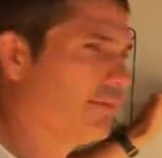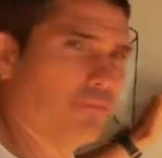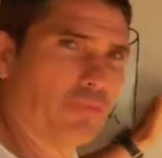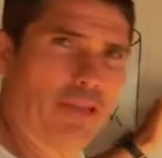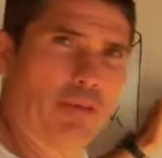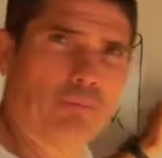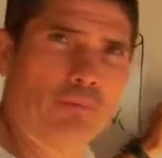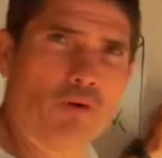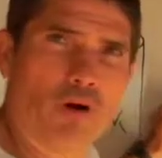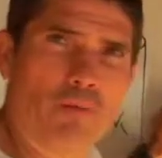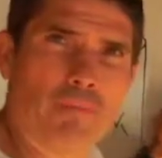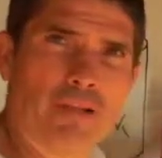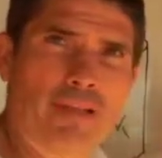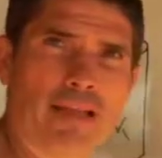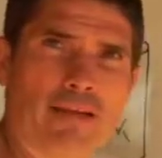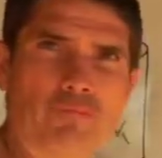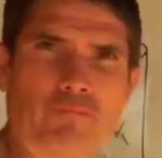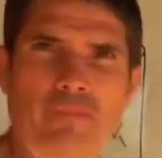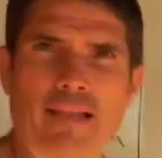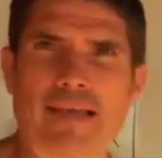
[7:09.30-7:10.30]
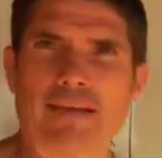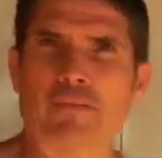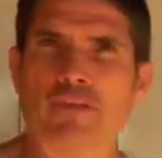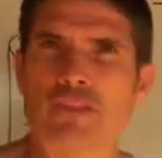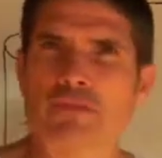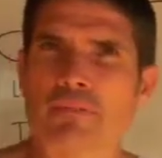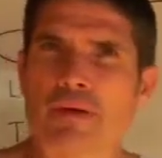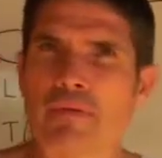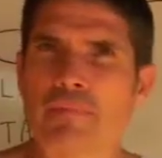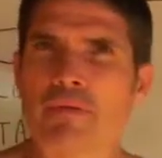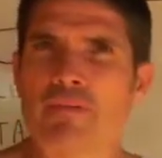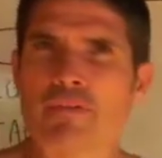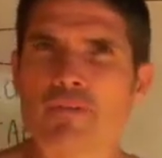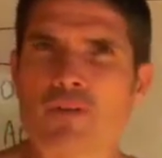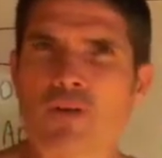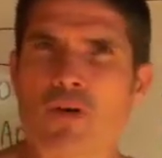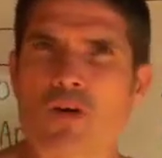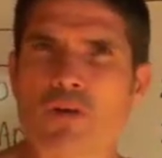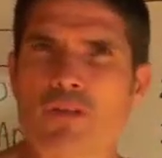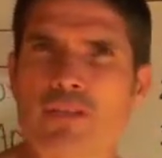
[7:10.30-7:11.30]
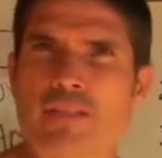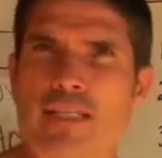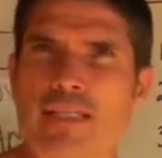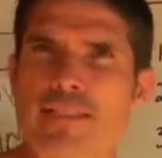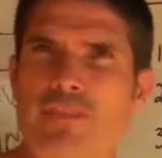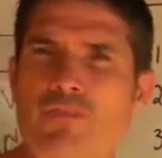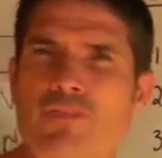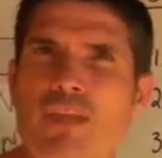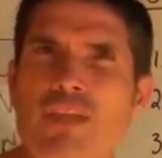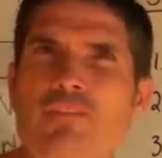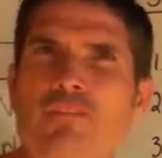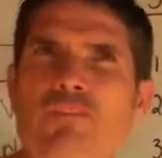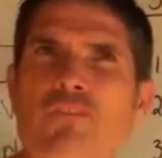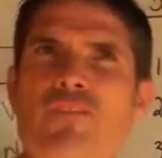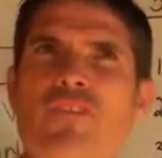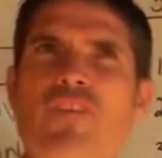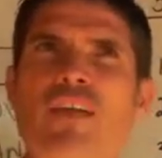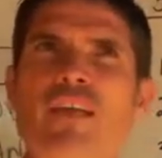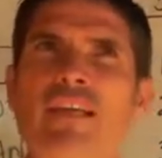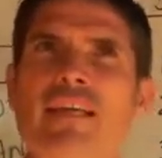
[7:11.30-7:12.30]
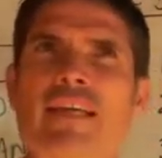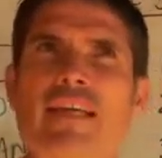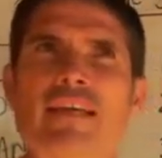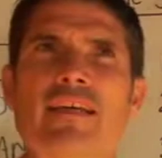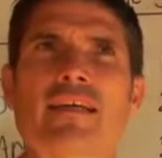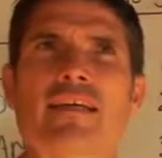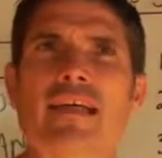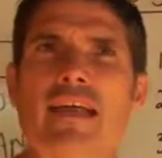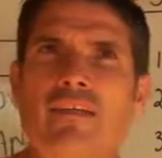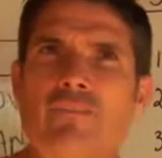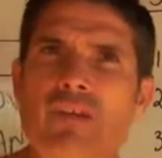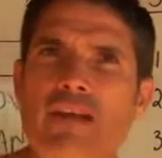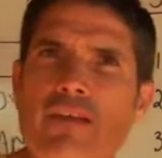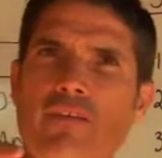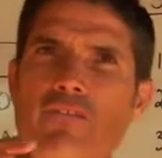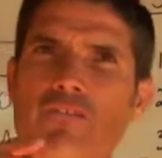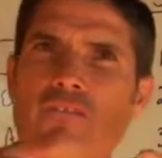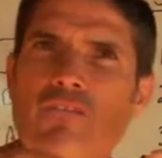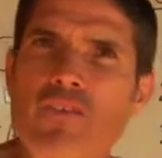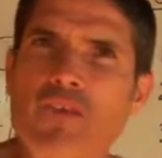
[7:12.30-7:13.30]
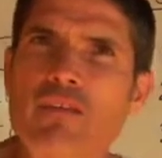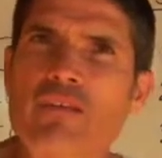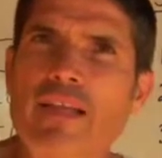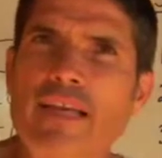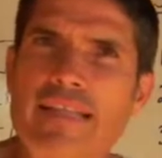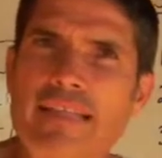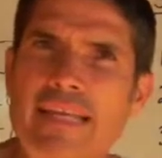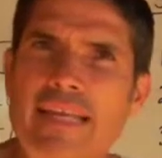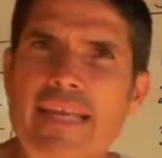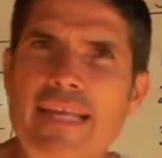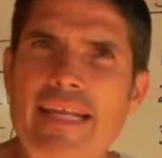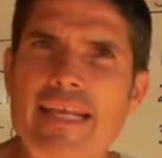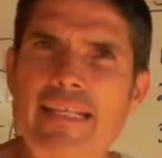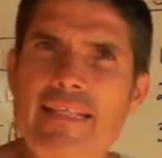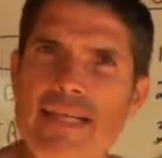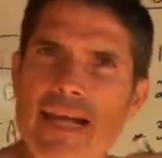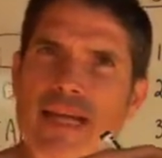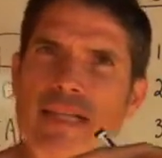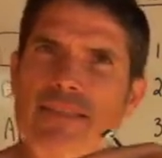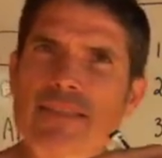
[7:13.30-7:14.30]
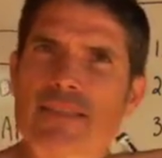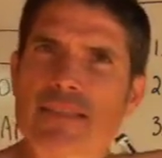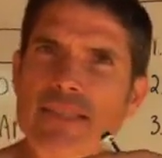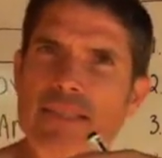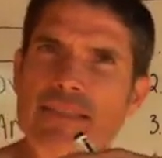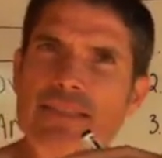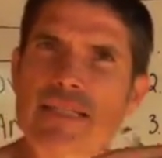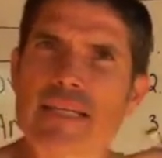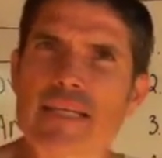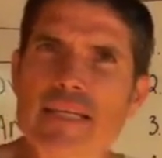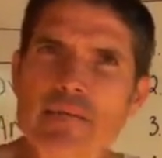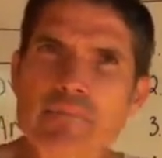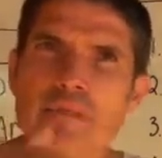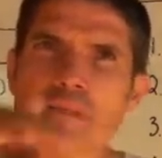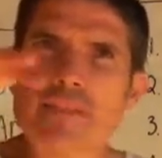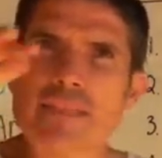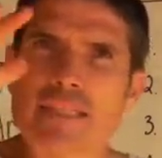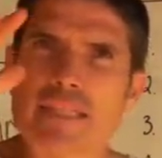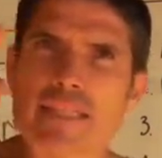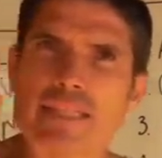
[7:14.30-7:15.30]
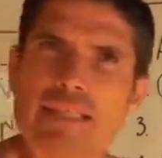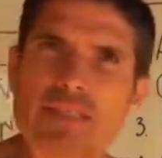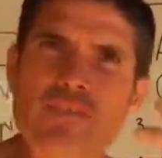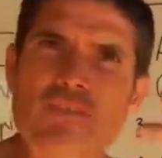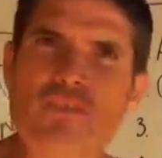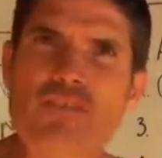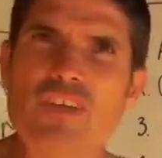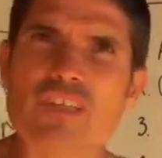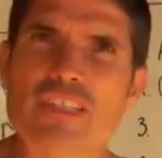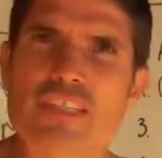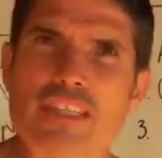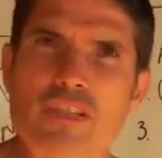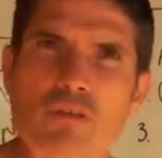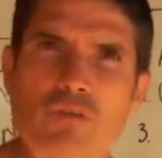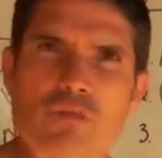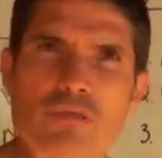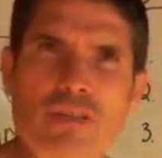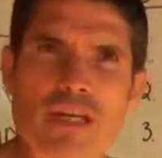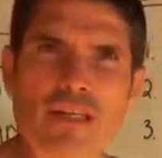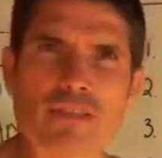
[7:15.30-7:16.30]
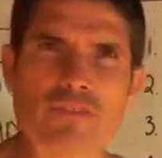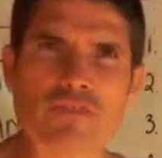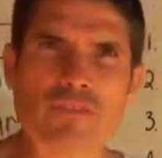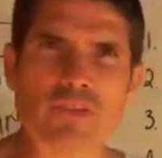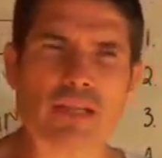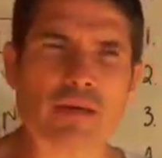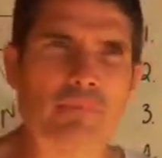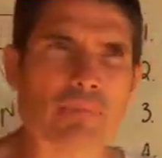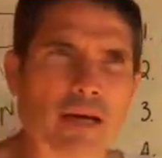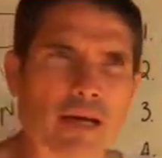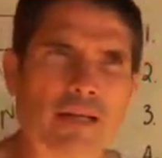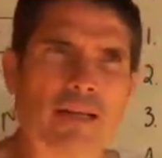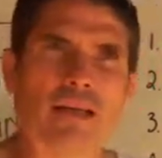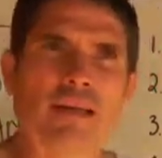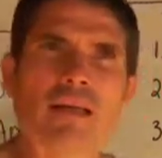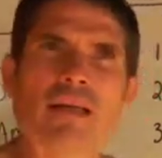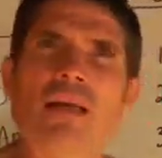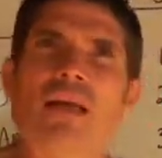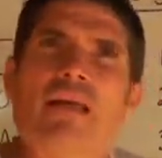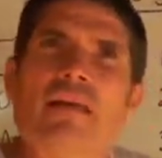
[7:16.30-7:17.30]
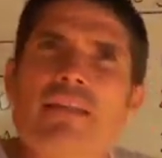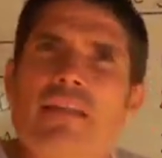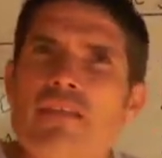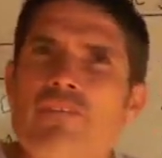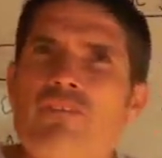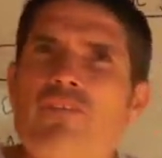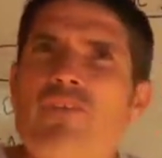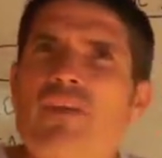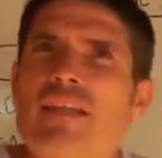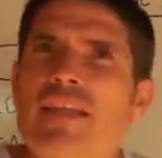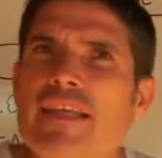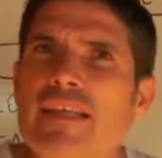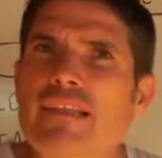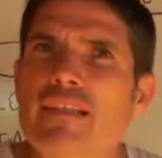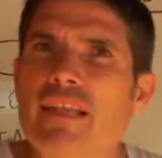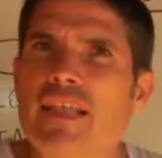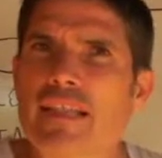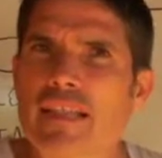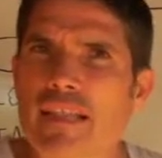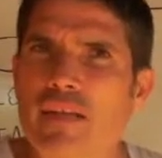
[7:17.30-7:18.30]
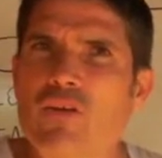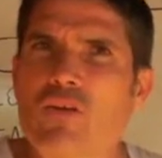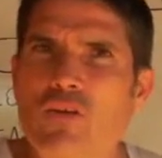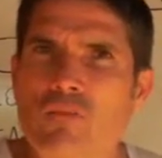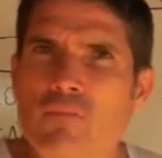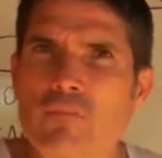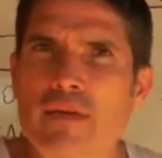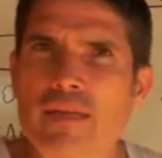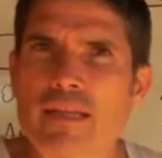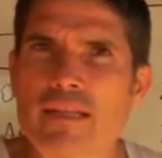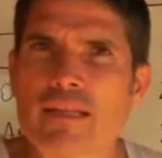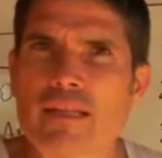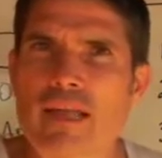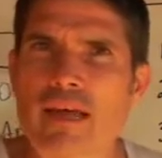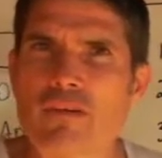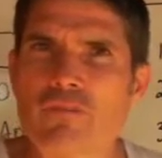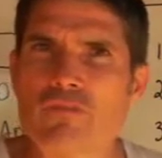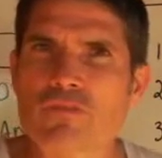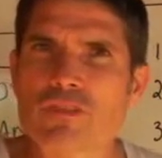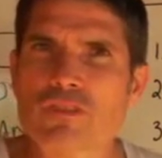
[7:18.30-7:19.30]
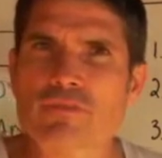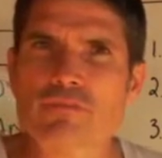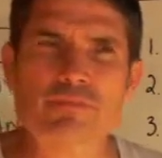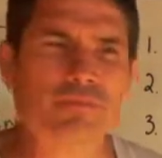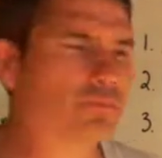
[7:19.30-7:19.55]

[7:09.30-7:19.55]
their primary love language may be contact. If they don't feel like they're getting touched and this intimacy and this physical touch from their partner, they're feeling that they're not being loved.